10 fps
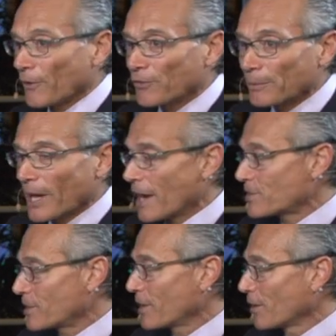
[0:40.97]
double from
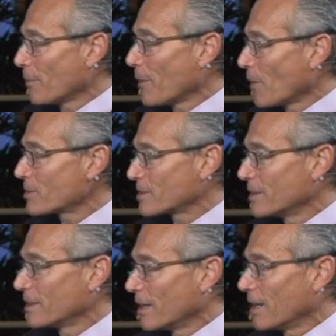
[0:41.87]
last year almost,
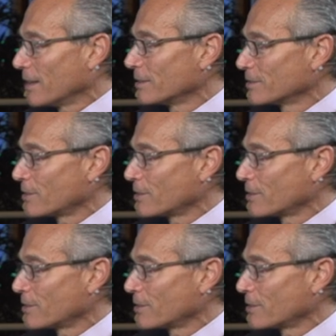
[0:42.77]
and uh,